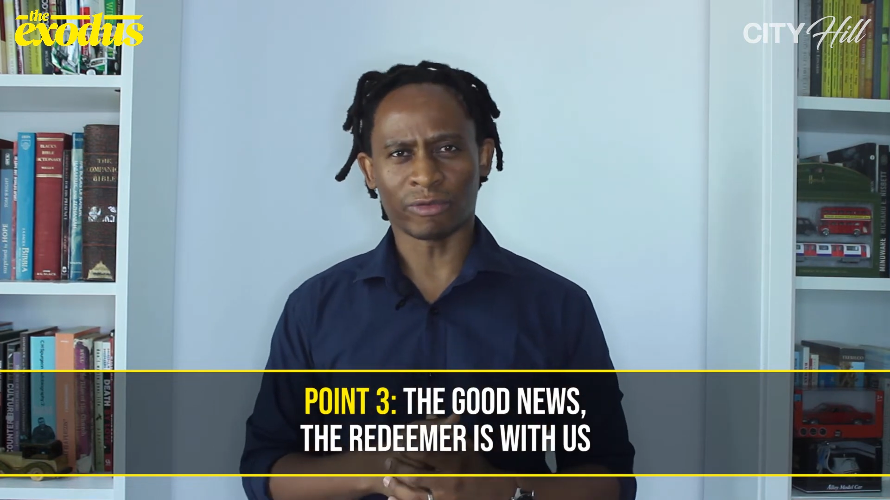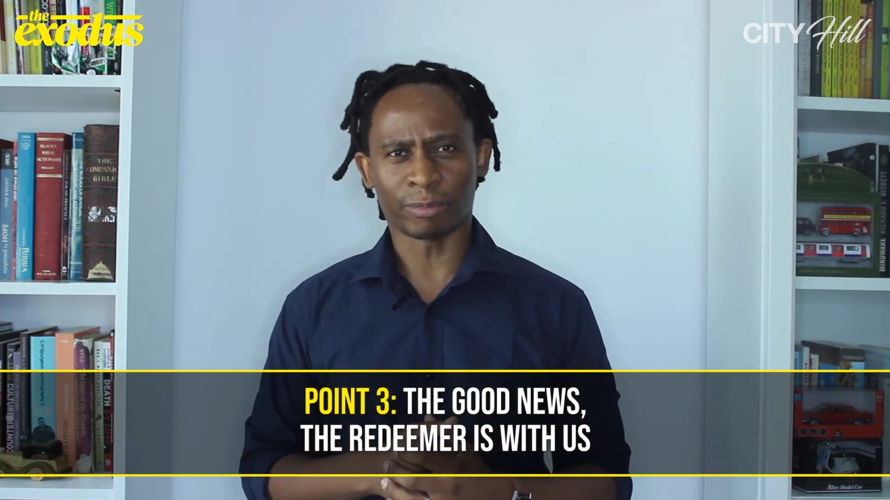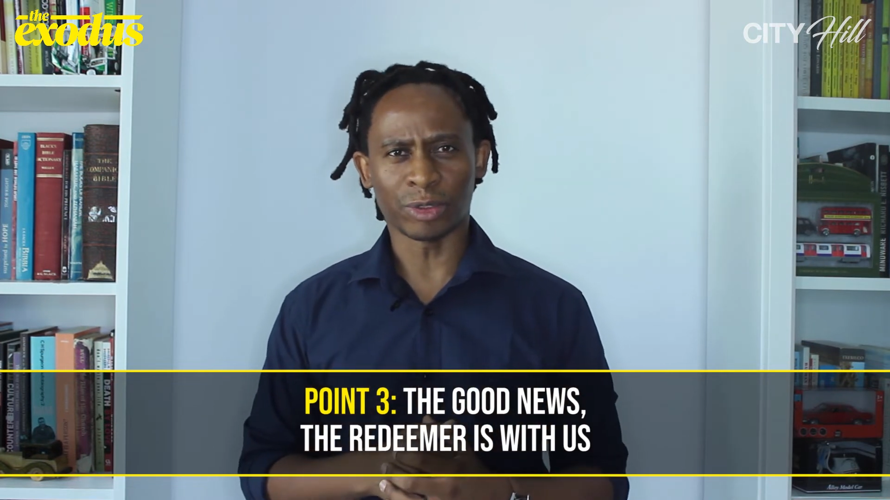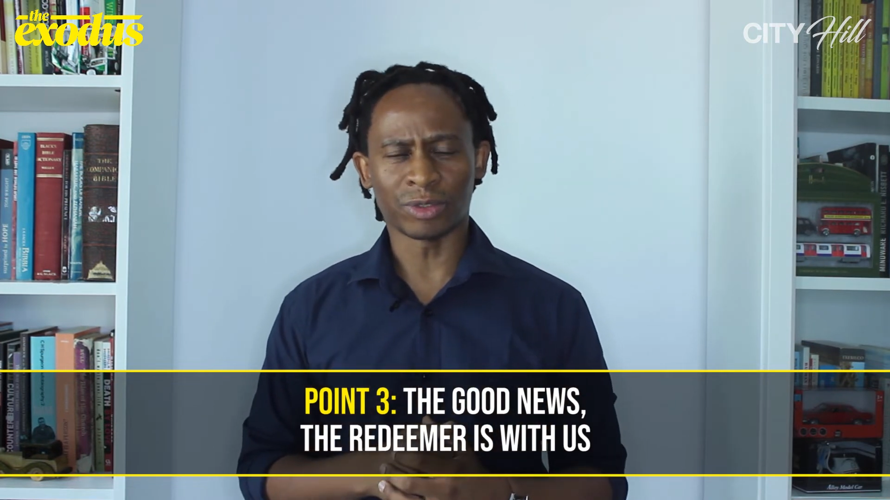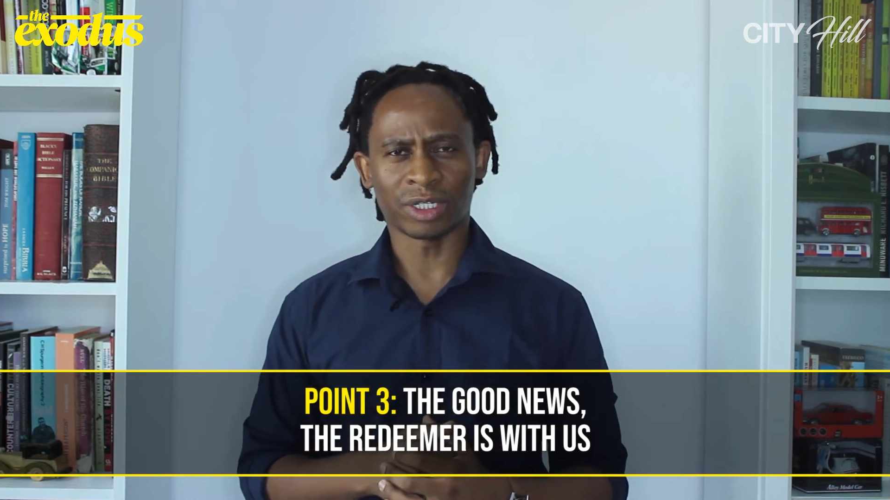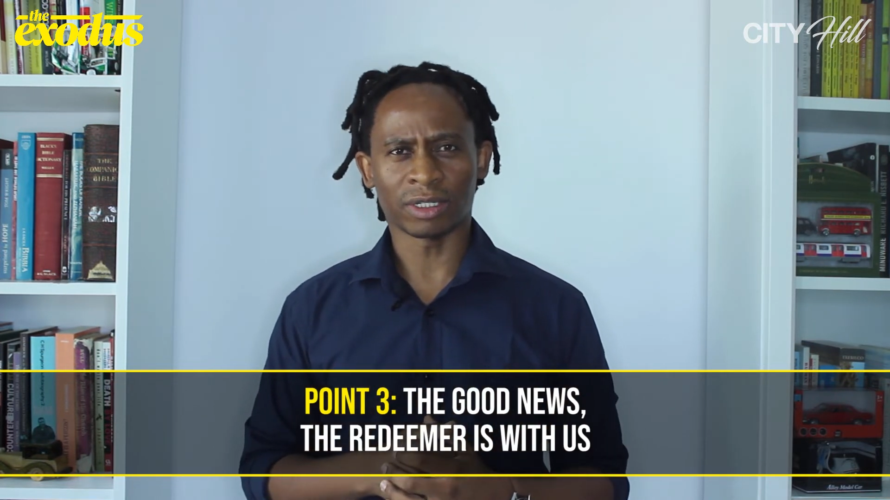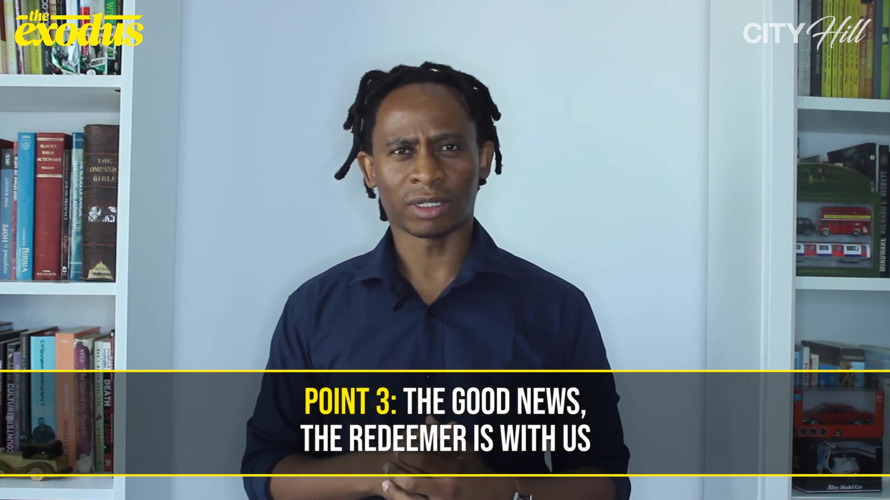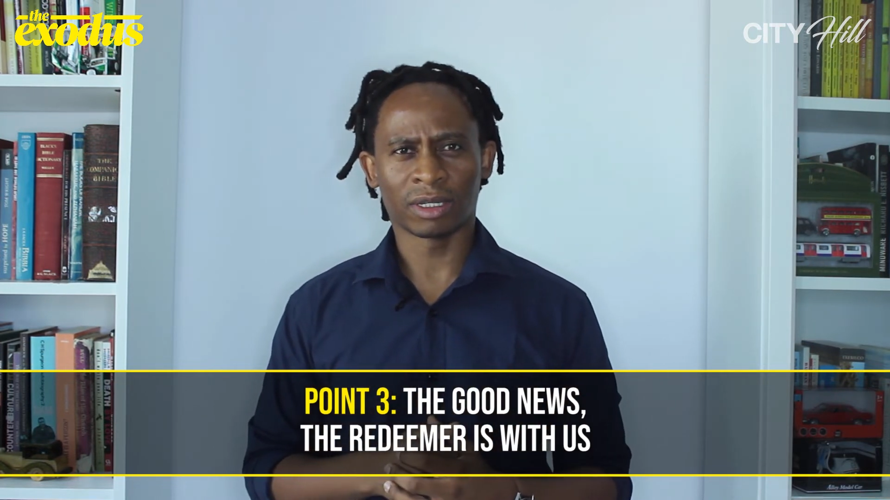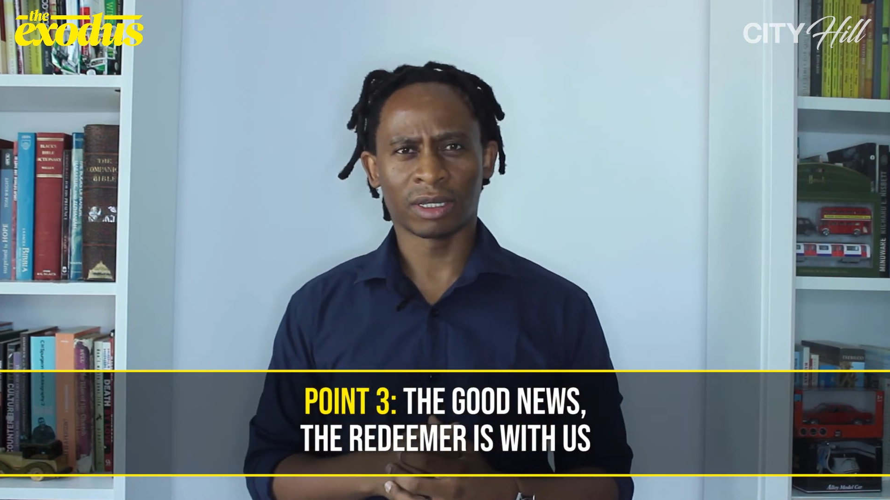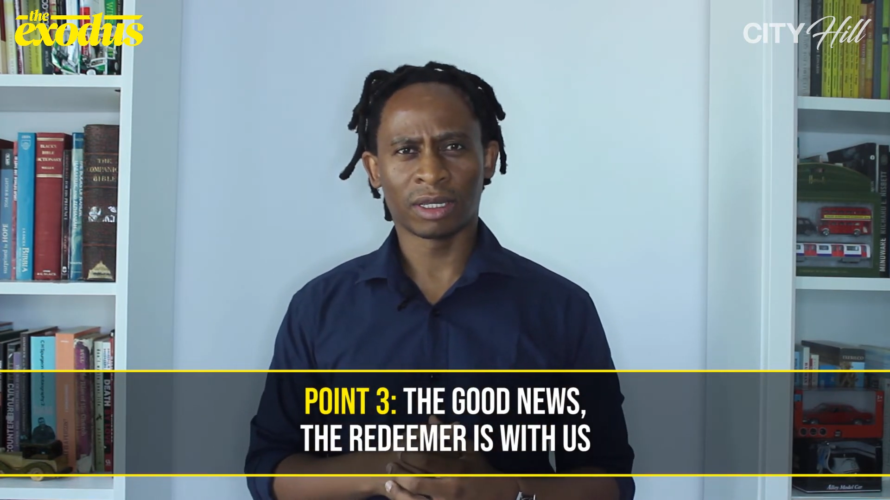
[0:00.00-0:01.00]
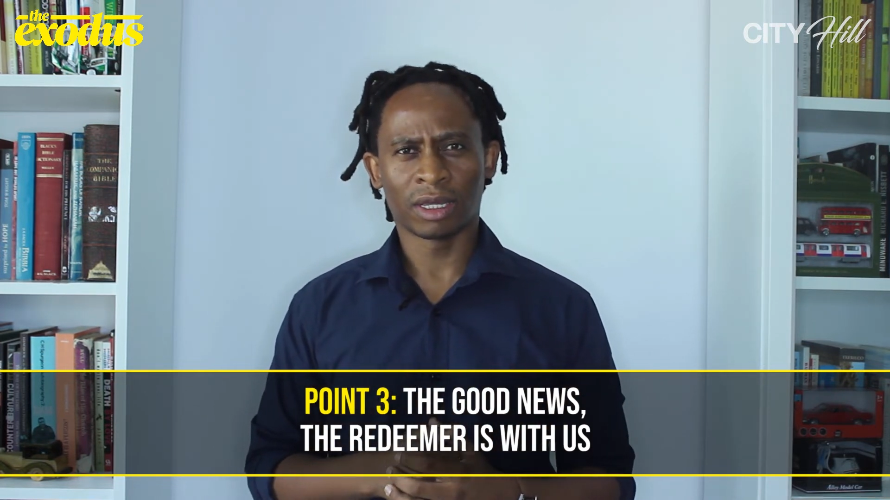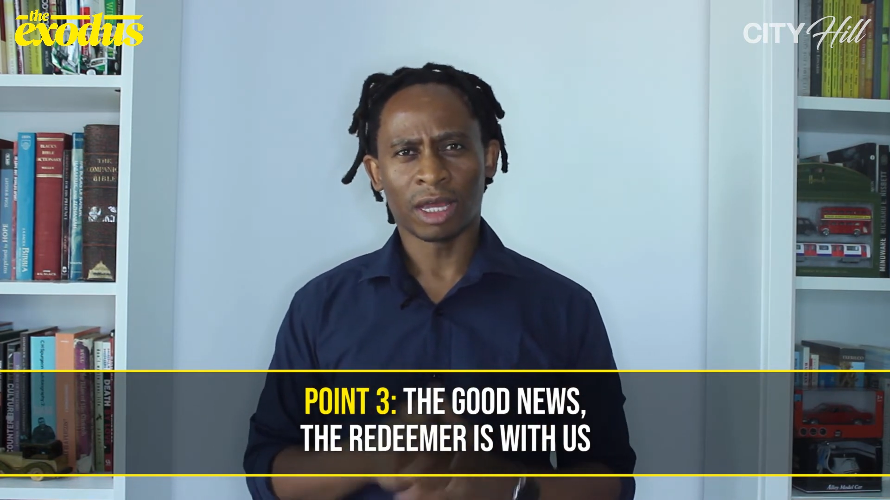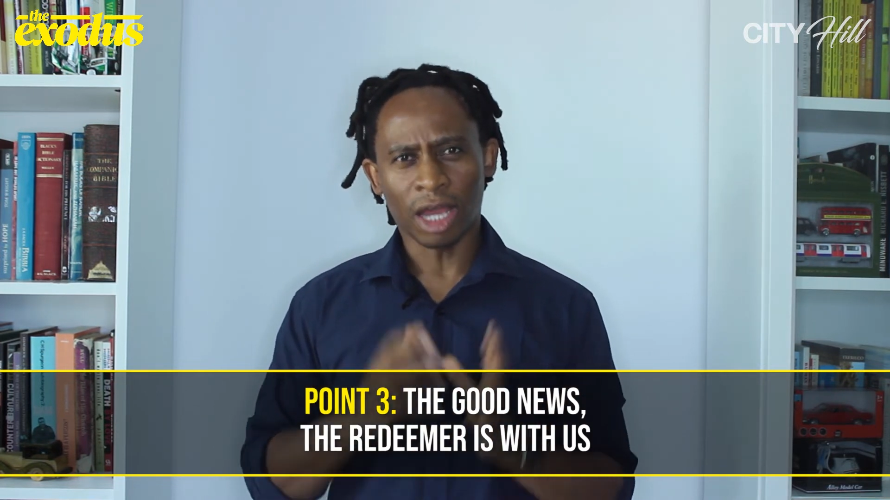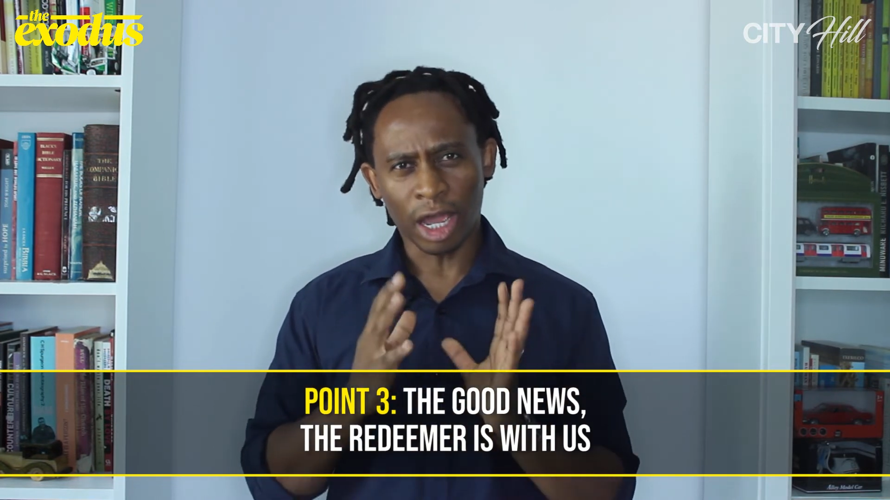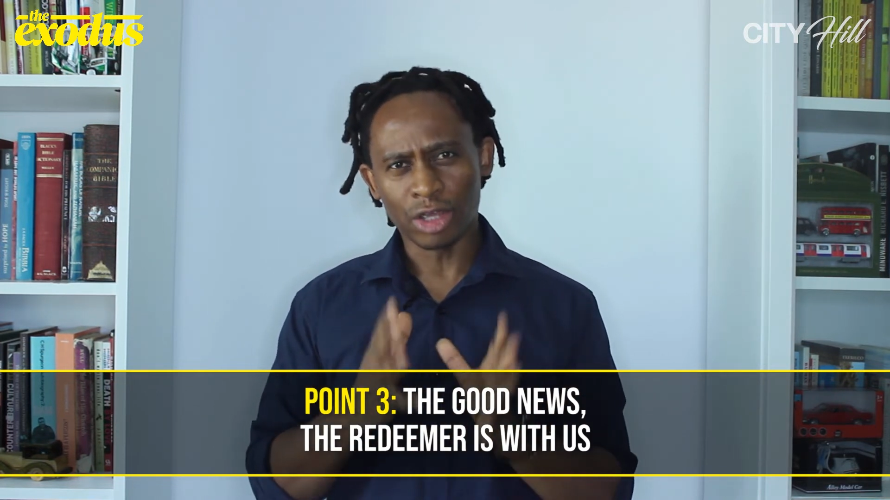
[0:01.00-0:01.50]
with beauty.
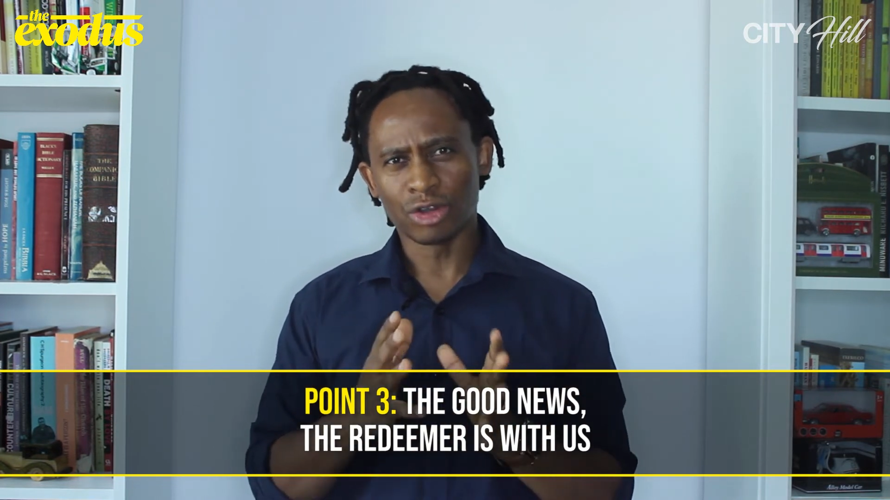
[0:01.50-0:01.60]
Are